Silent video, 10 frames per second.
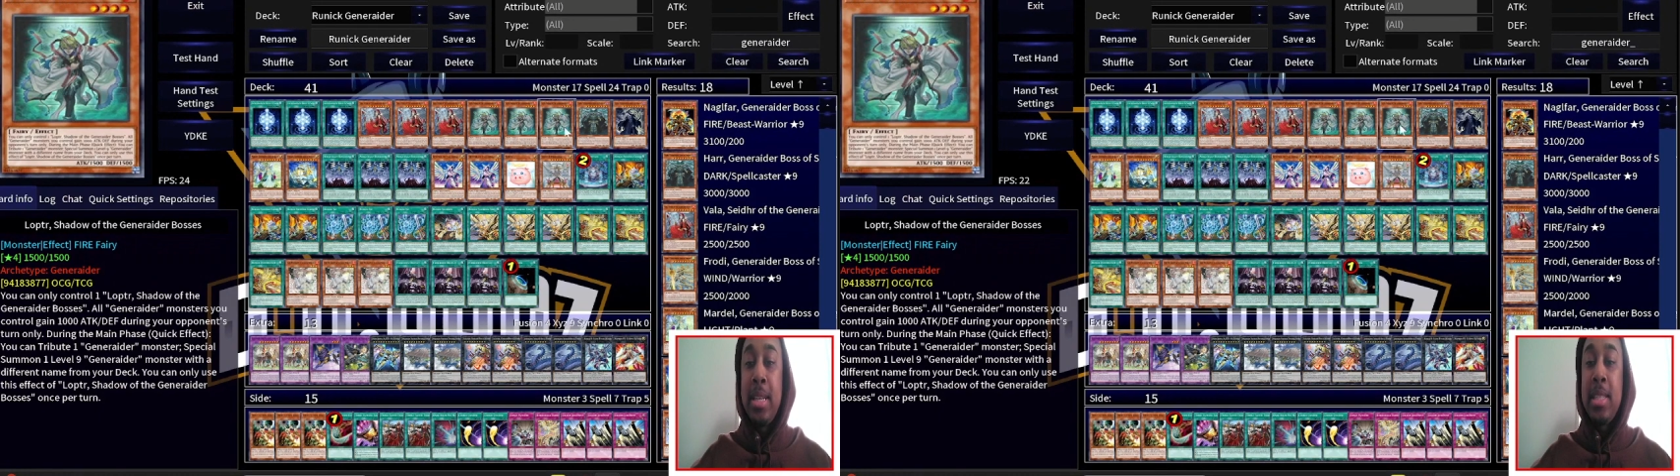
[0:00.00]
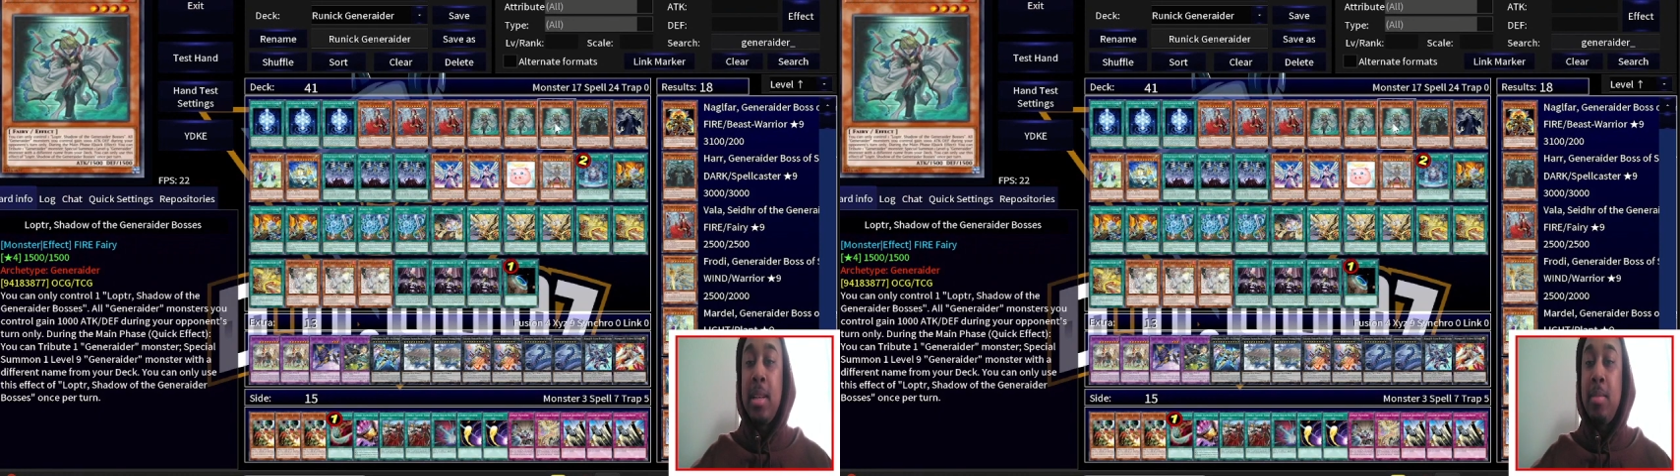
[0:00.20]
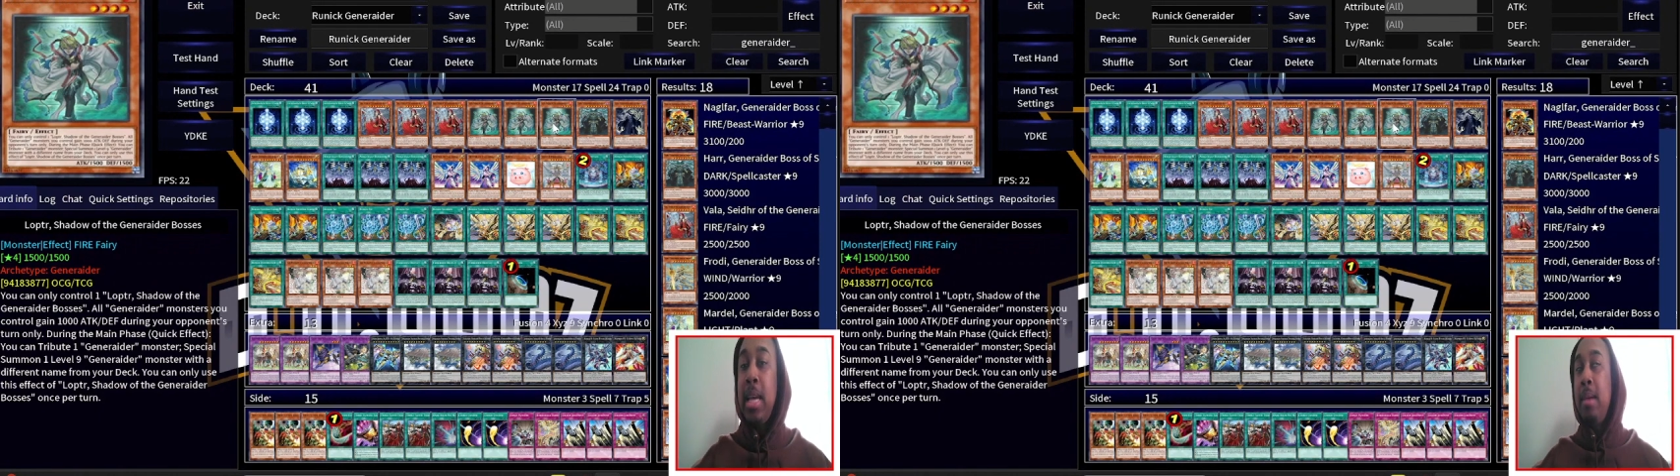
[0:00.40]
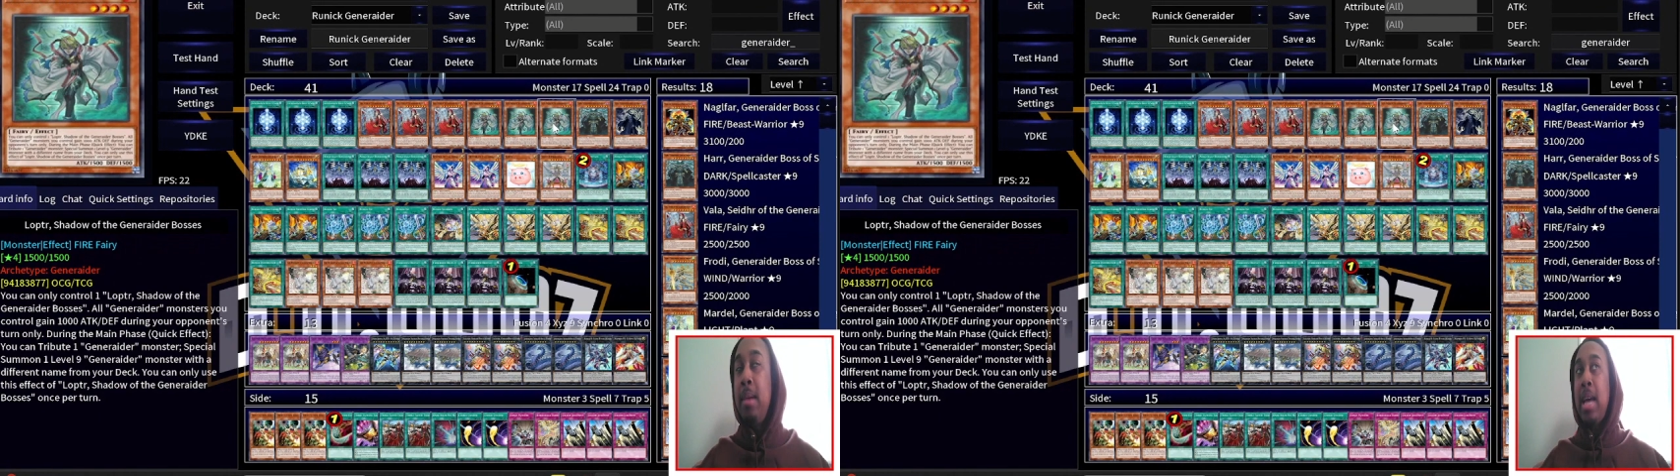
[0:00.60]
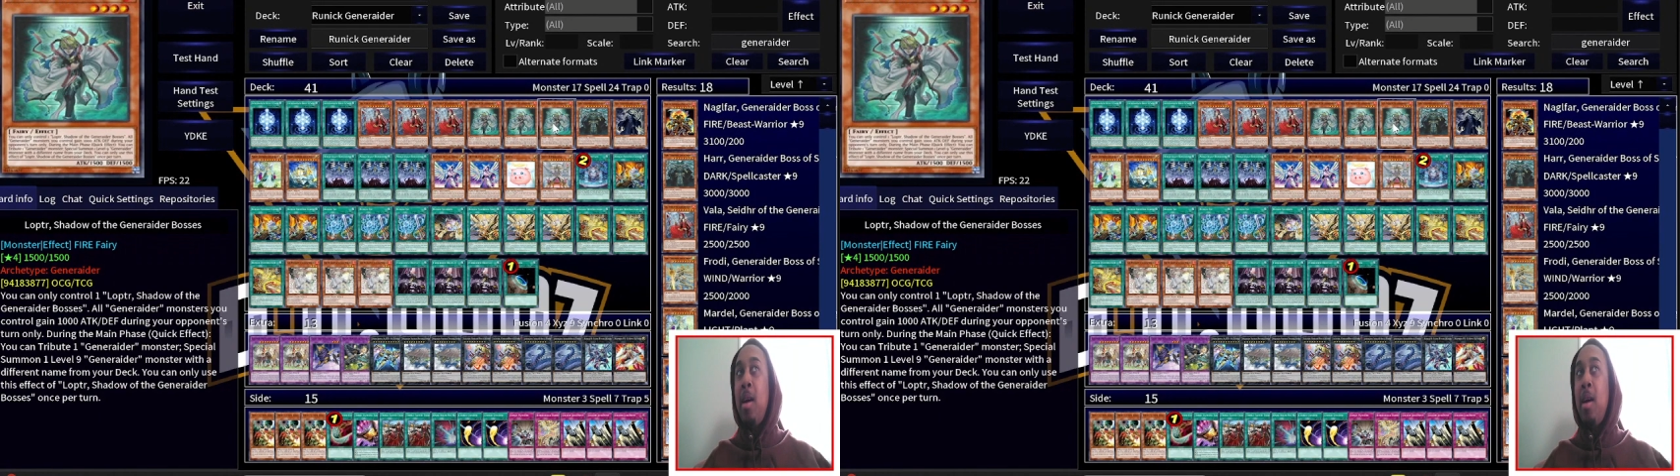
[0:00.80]

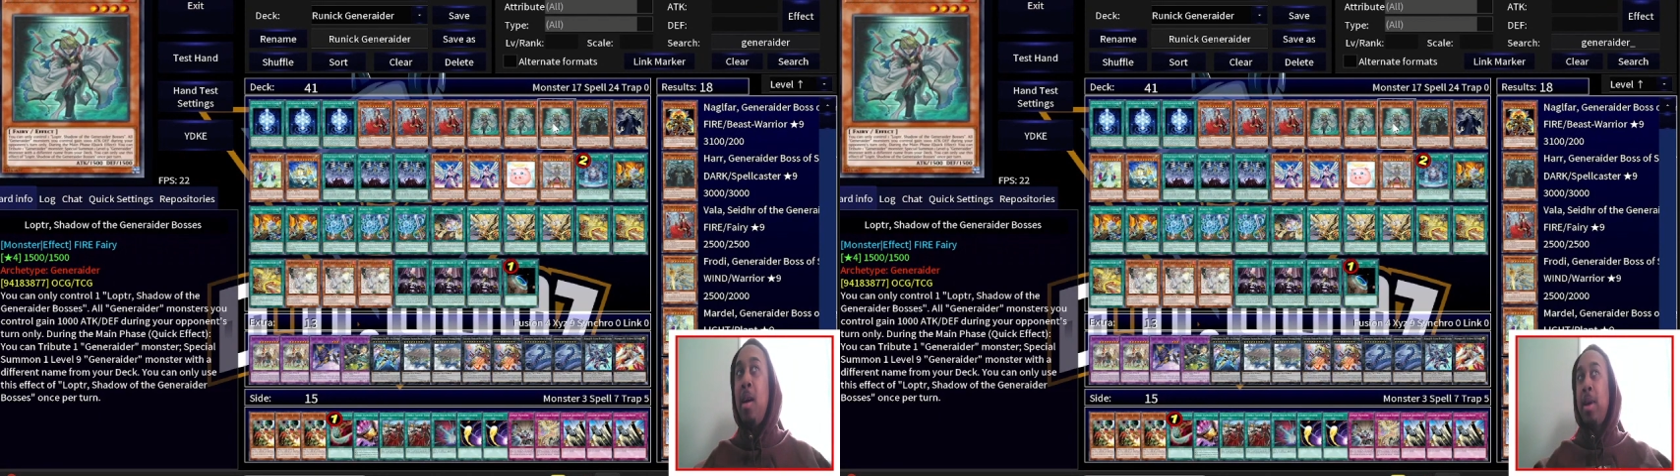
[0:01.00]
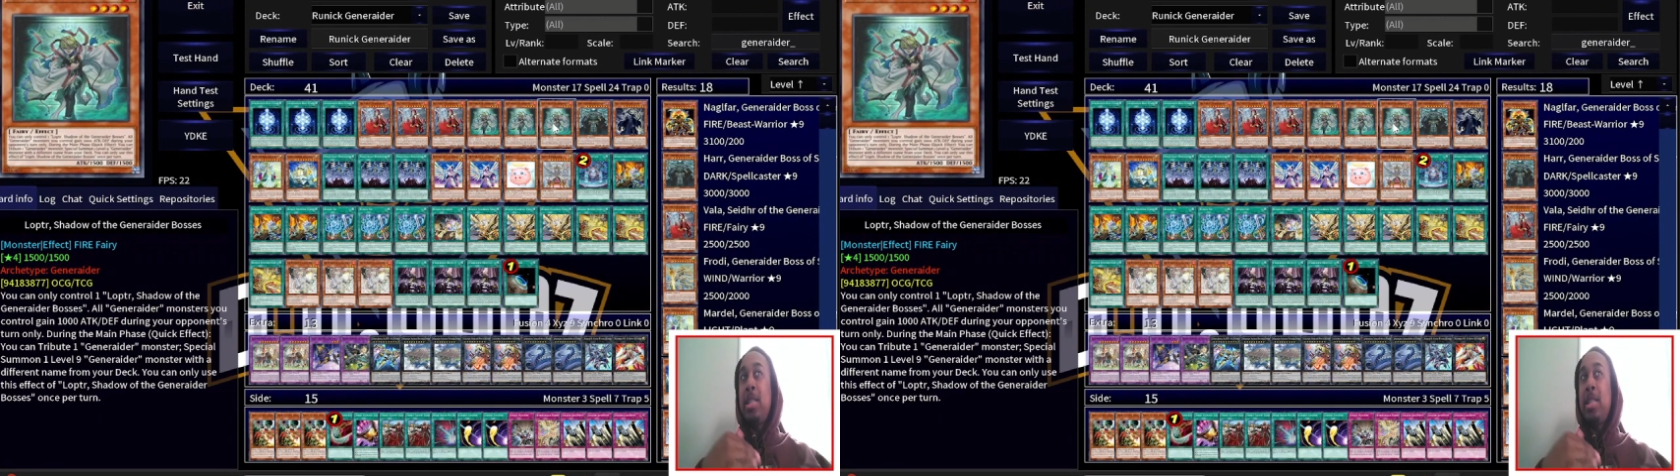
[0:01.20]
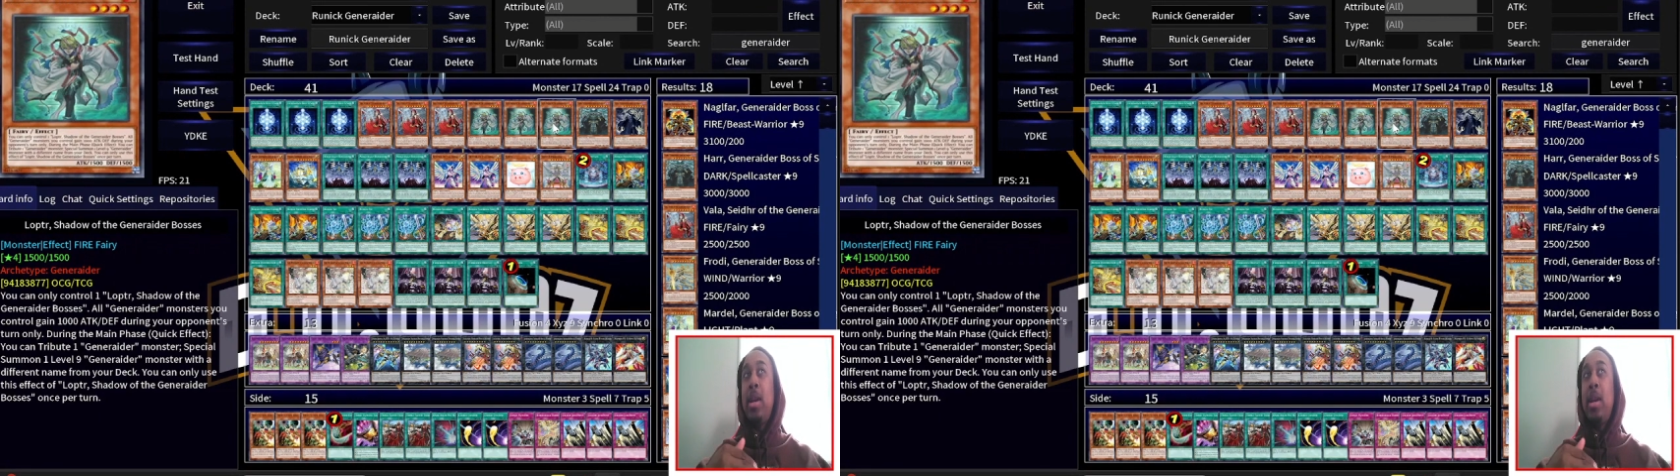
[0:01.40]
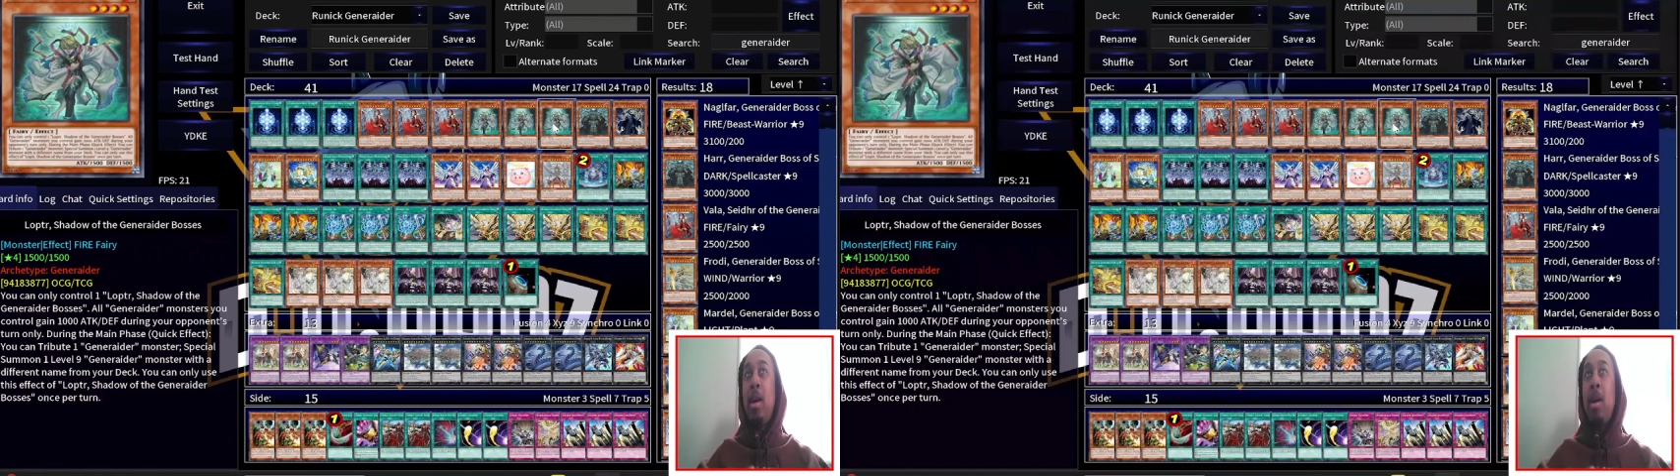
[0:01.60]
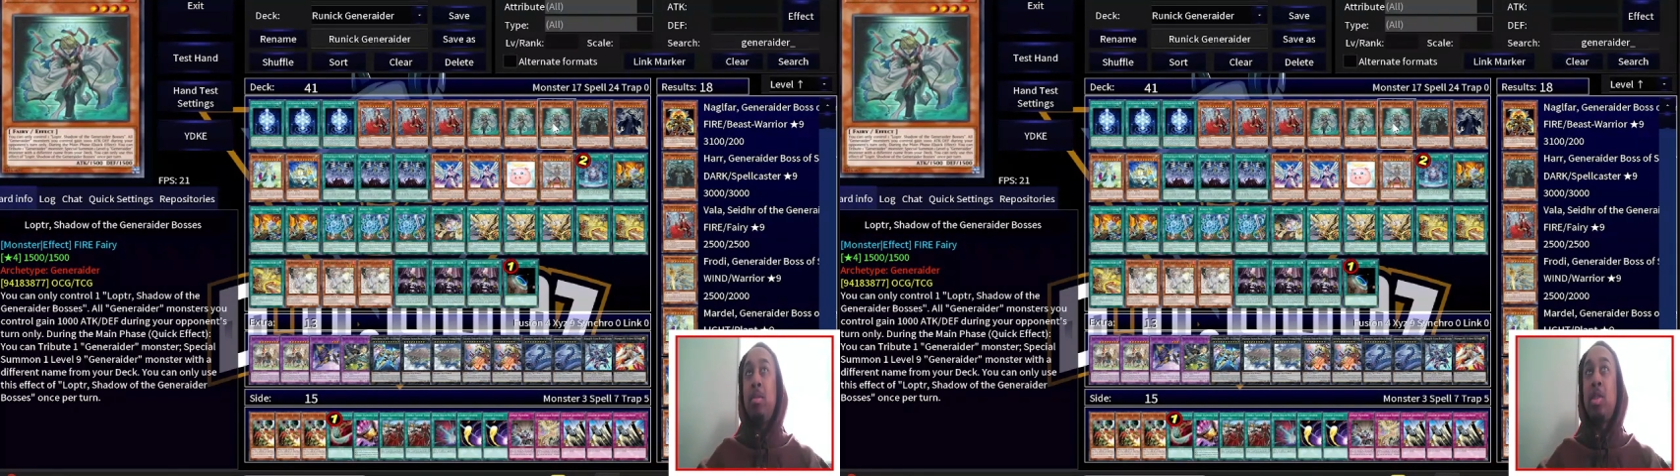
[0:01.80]
Sometimes I'll bring this one out